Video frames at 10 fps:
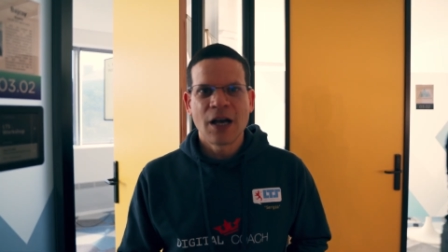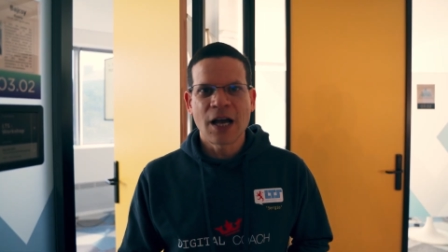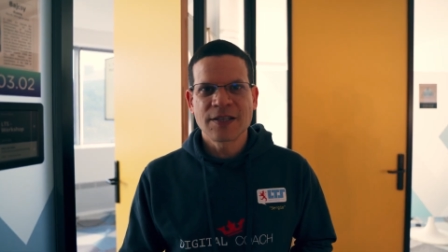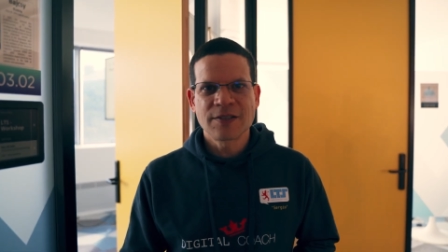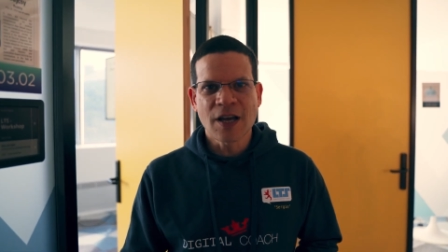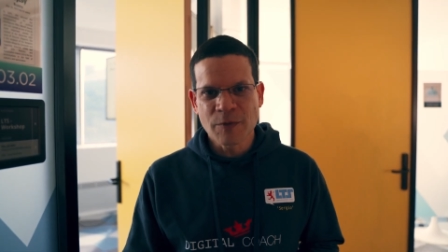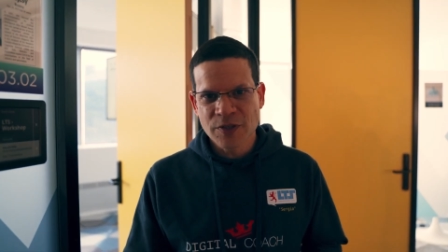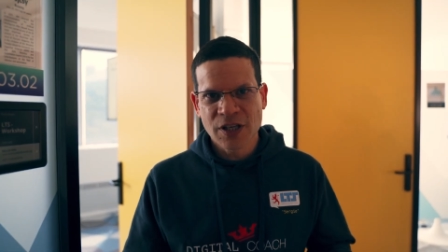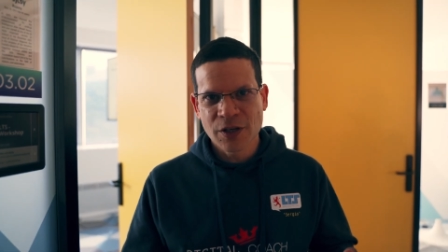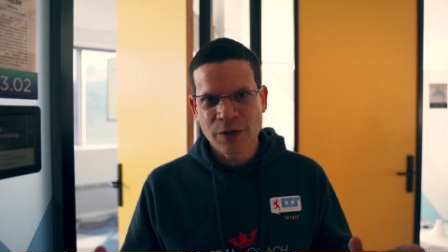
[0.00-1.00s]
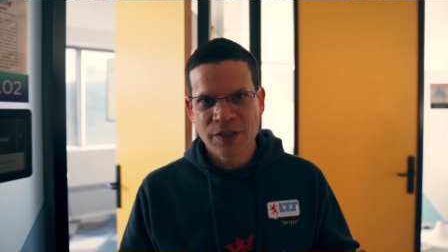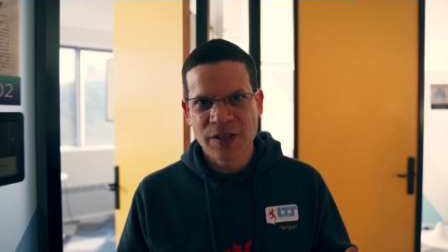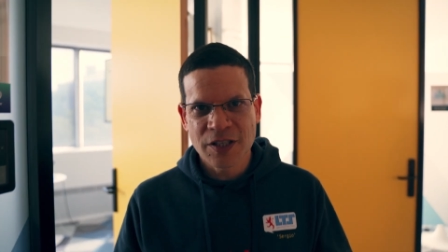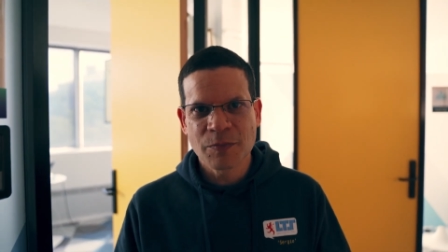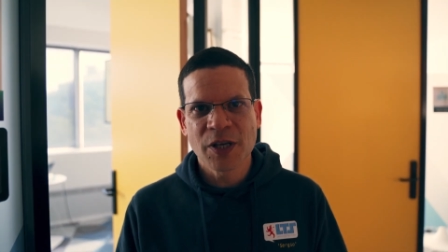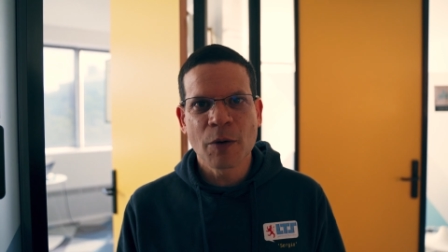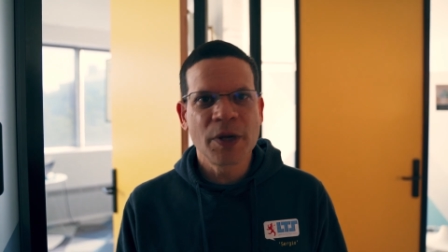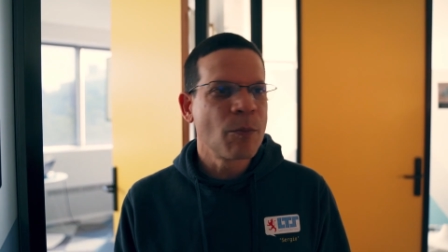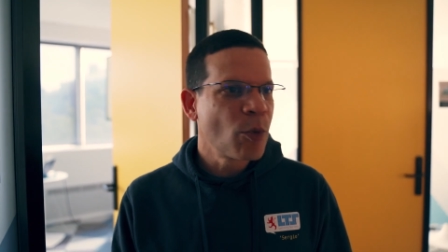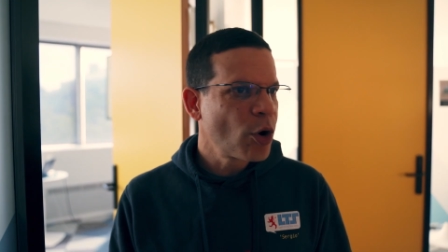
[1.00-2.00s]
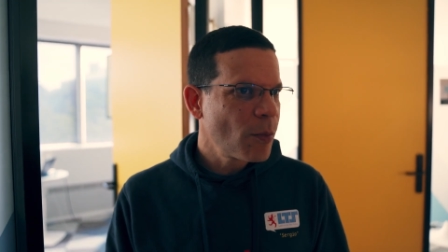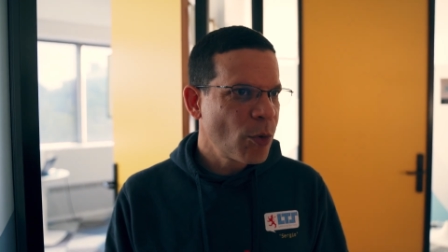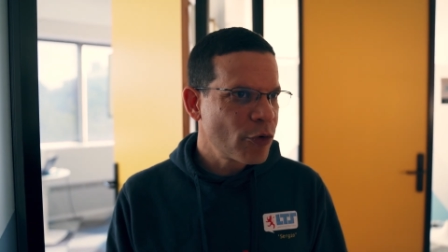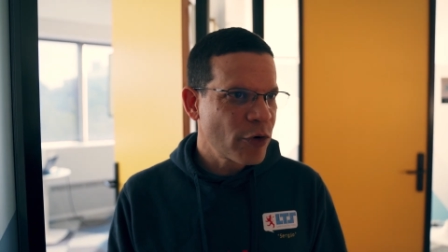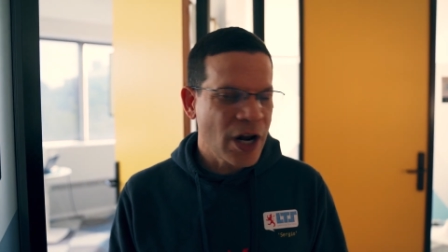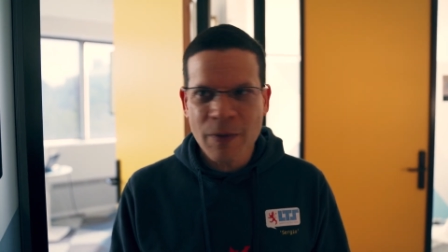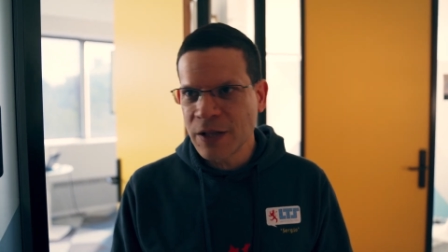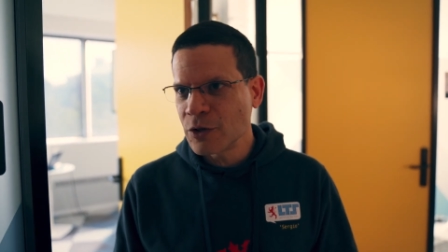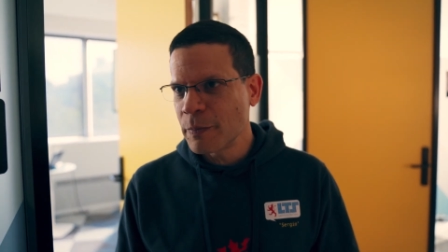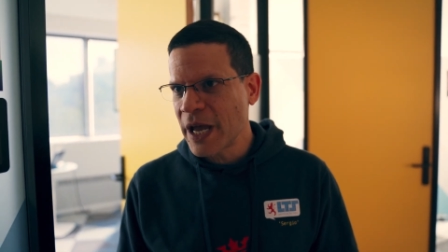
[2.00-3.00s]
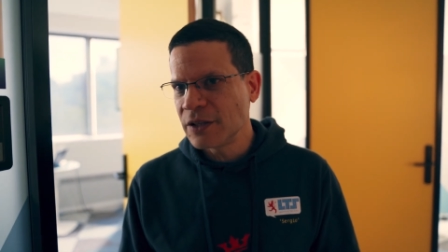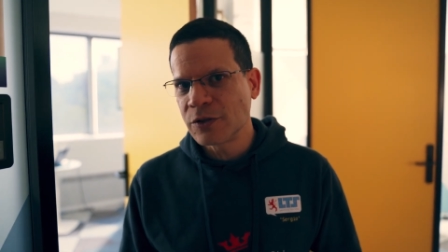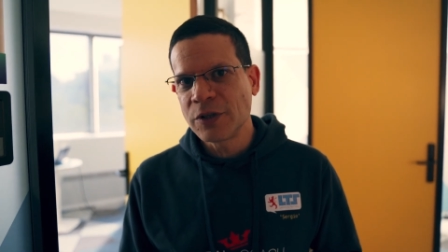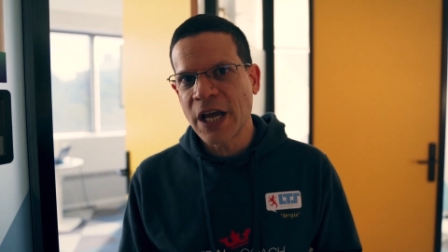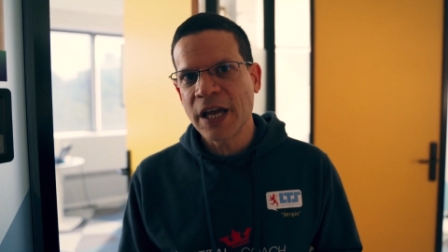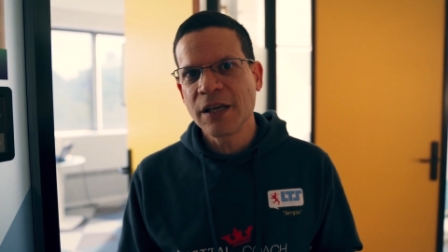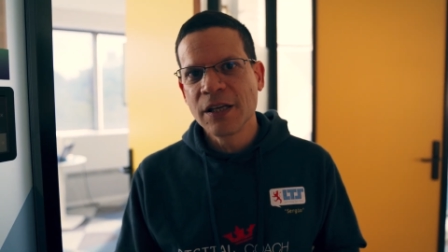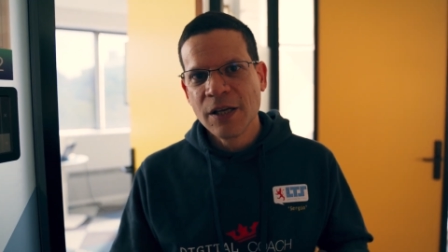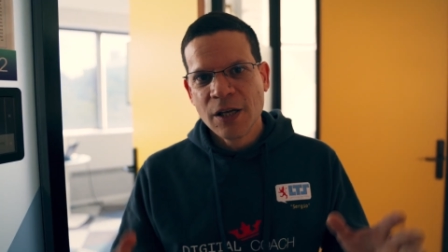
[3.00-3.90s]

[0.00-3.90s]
As cybersecurity is becoming a more and more relevant domain today,